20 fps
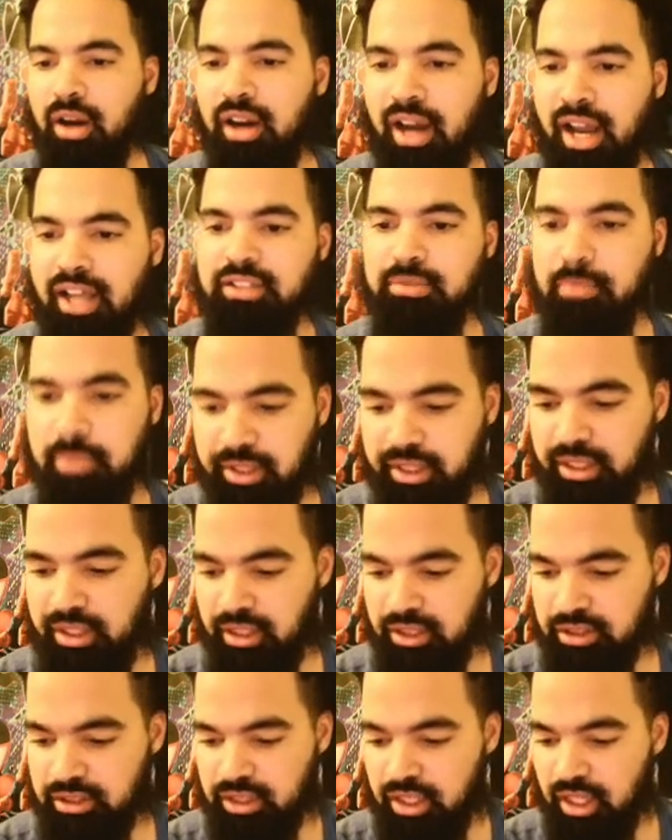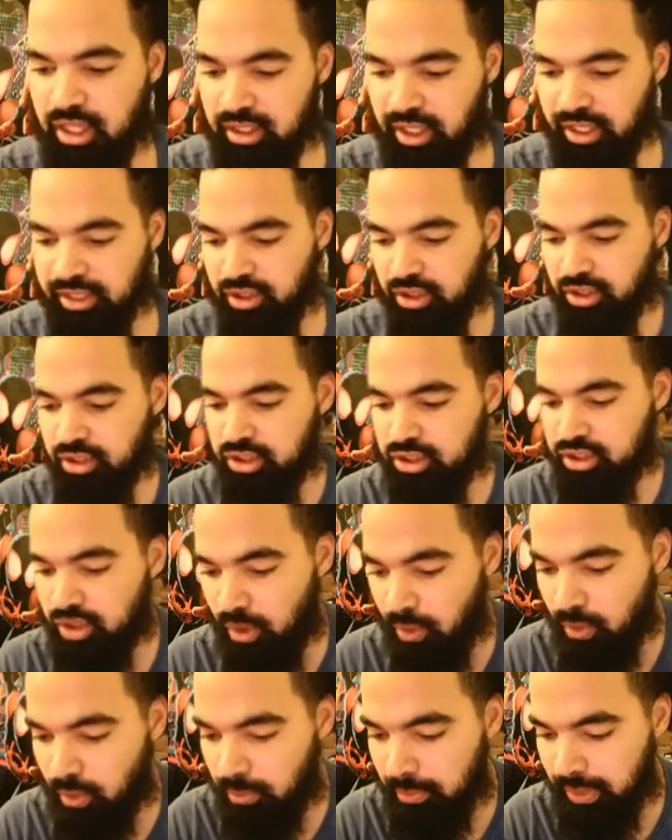has bleeds. Like, there's
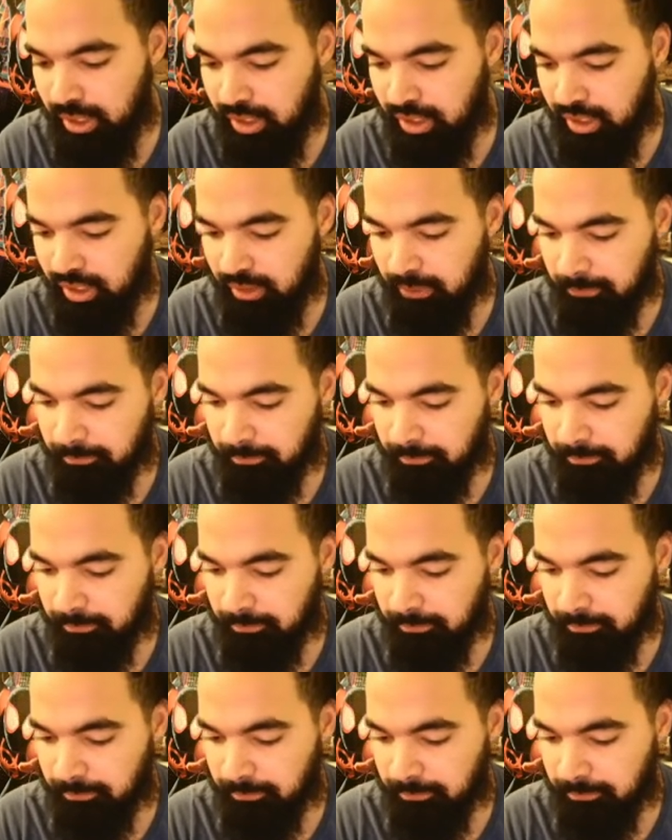so many